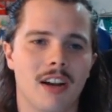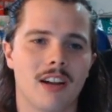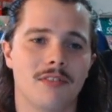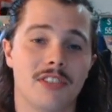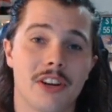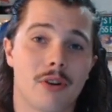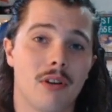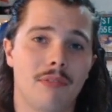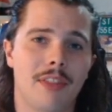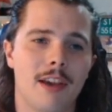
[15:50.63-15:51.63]
I have 0
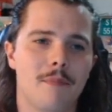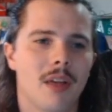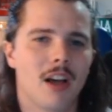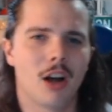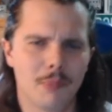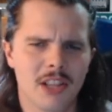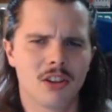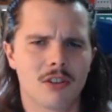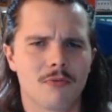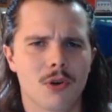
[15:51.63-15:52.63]
of them. I'll be
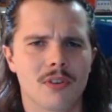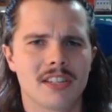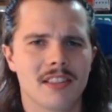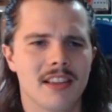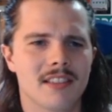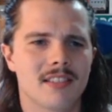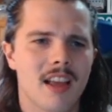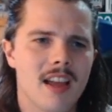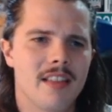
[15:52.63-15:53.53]
looking forward to this.